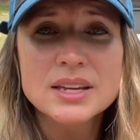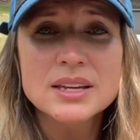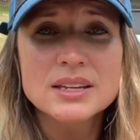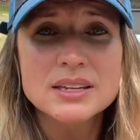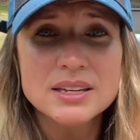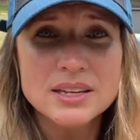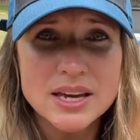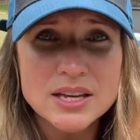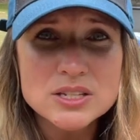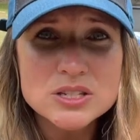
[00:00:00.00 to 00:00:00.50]

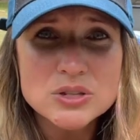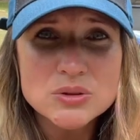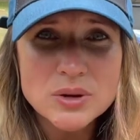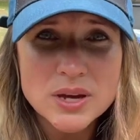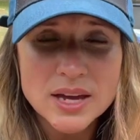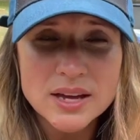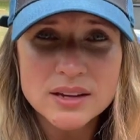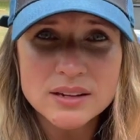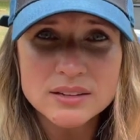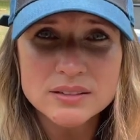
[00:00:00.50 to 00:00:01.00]
Yes, you
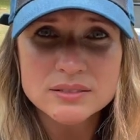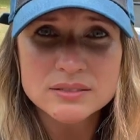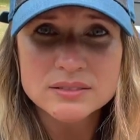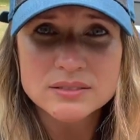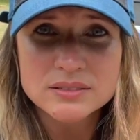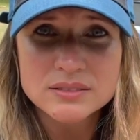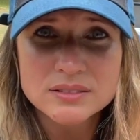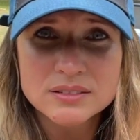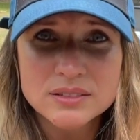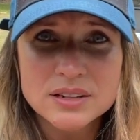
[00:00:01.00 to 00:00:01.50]
can.
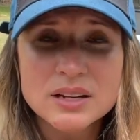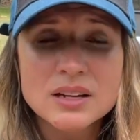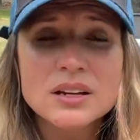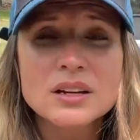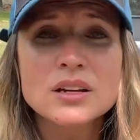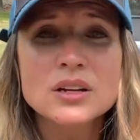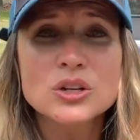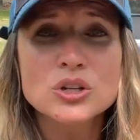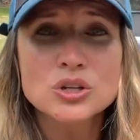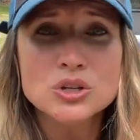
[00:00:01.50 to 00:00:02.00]

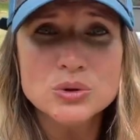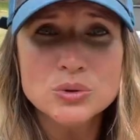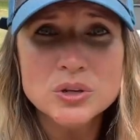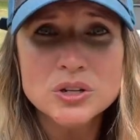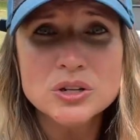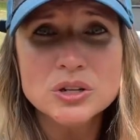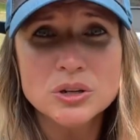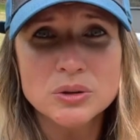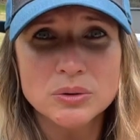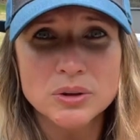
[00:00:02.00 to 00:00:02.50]
You
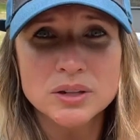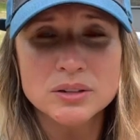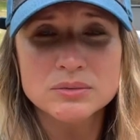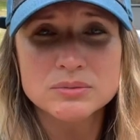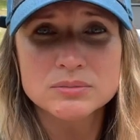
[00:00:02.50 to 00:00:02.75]
can do it.